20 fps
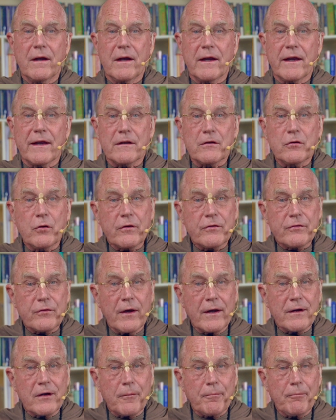"It looks
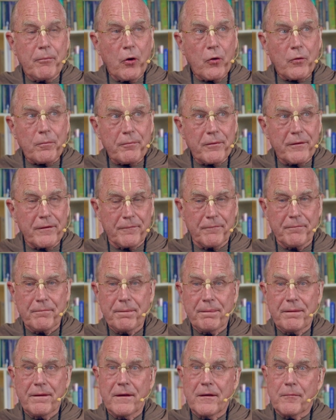like a boatman,
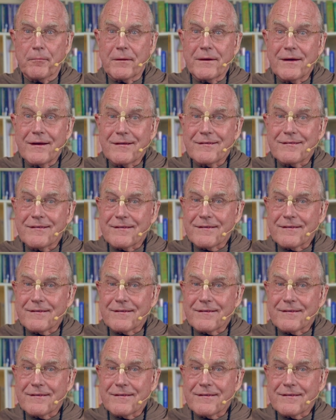but he's